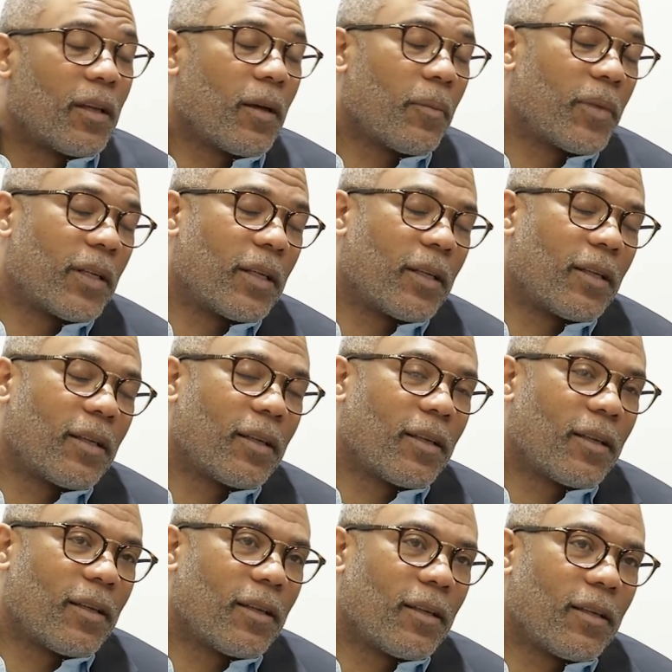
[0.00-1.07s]
I mean, and
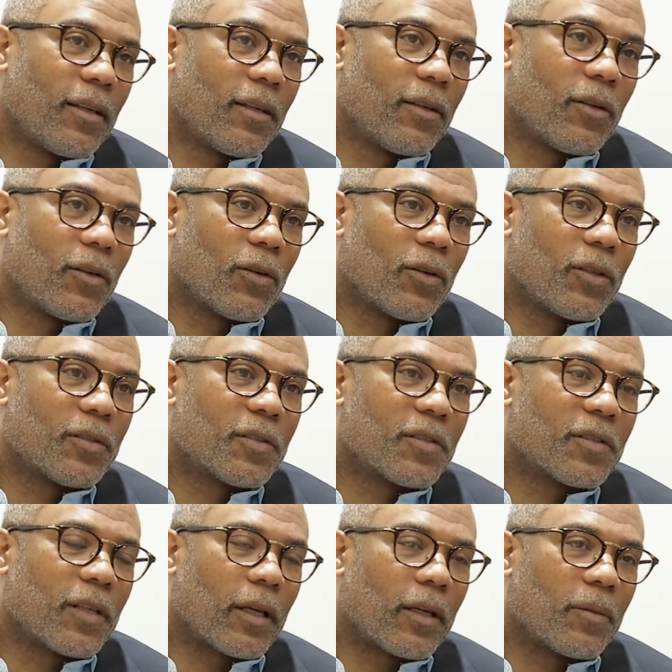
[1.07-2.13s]
you know, it's the
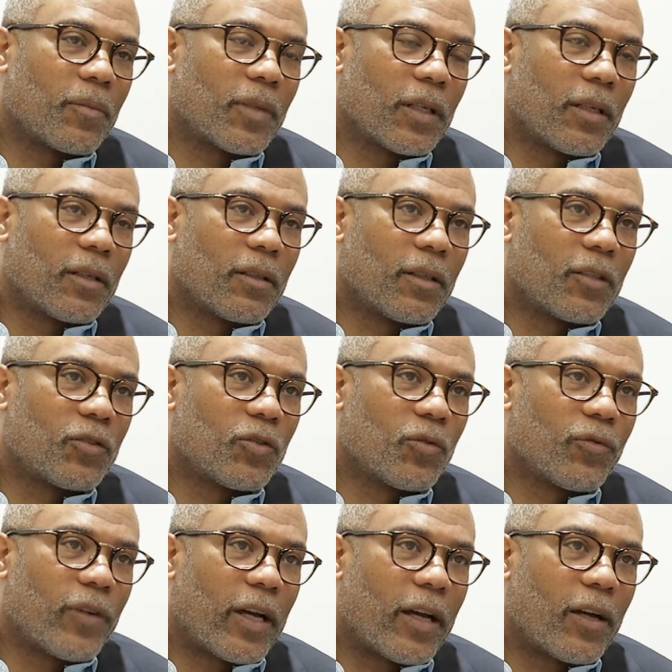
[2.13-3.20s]
same thing that you
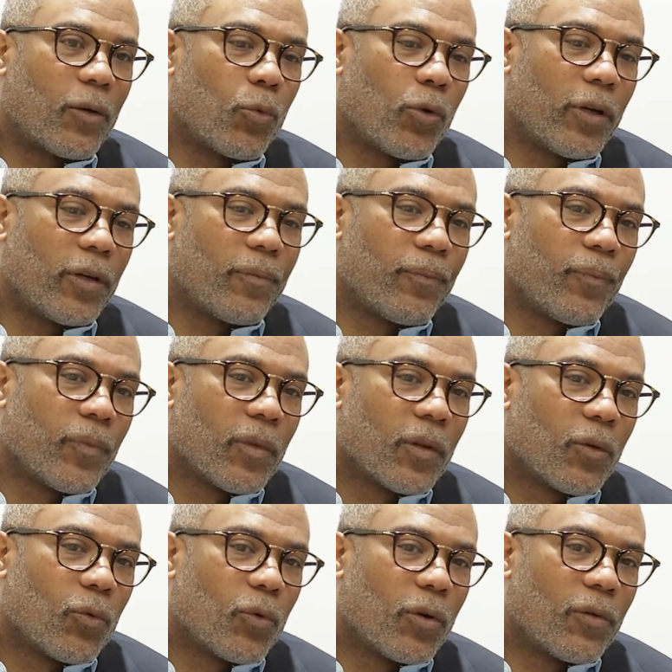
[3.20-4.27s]
find with
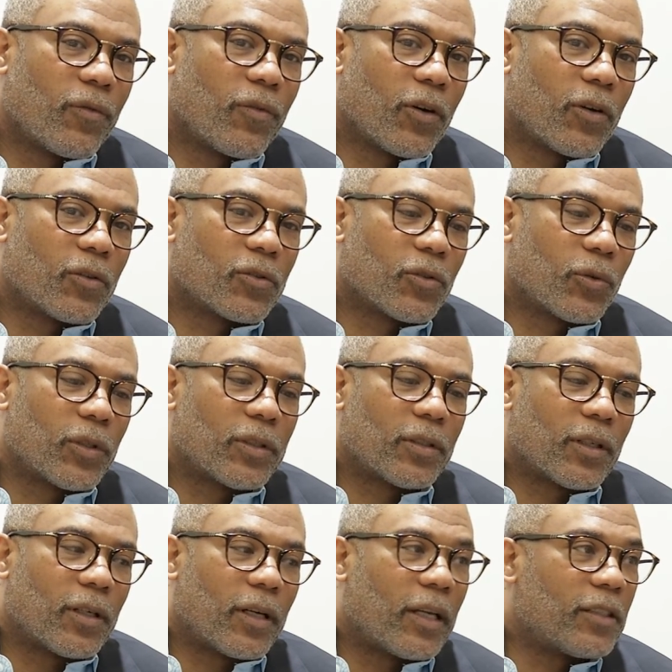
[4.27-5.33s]
folks with
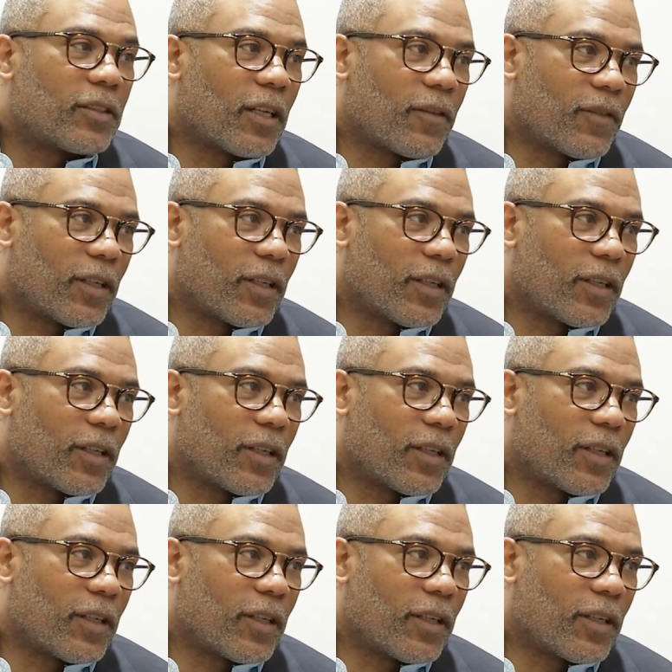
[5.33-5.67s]
HIV.